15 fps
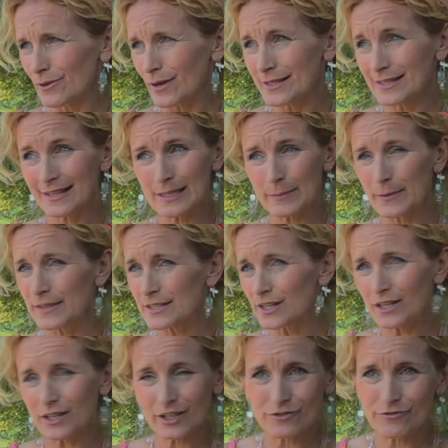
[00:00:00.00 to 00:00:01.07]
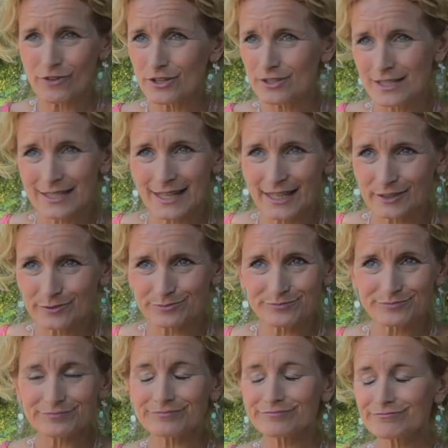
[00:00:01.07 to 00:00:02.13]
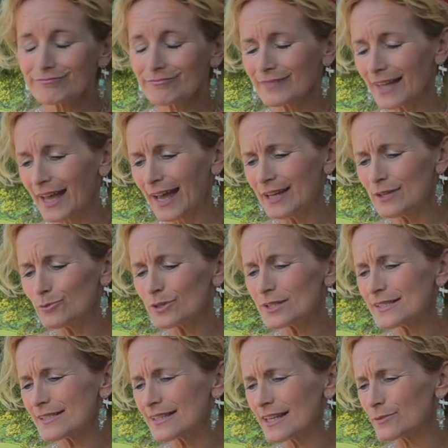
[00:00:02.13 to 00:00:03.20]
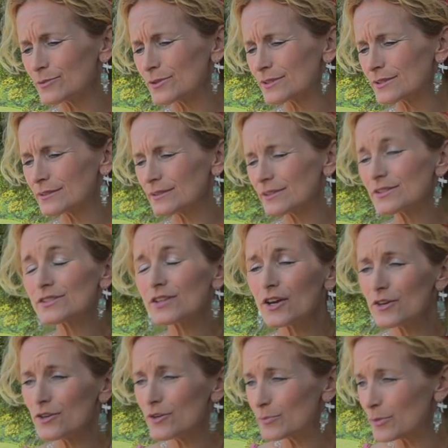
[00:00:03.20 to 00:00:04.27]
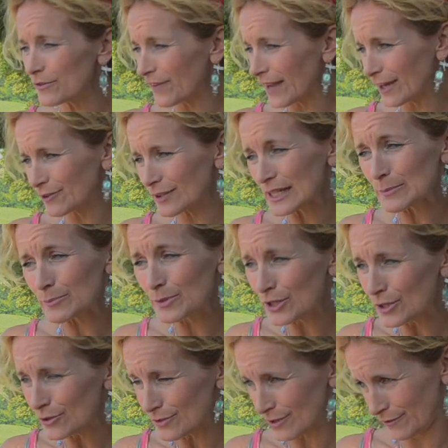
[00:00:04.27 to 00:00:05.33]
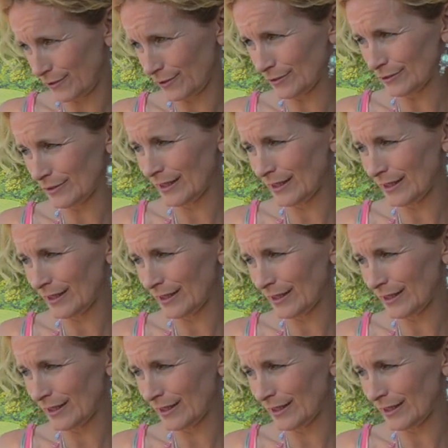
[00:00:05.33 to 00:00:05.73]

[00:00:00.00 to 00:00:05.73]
I sat up in the dark and wrote it down. And what it said was so profoundly beautiful.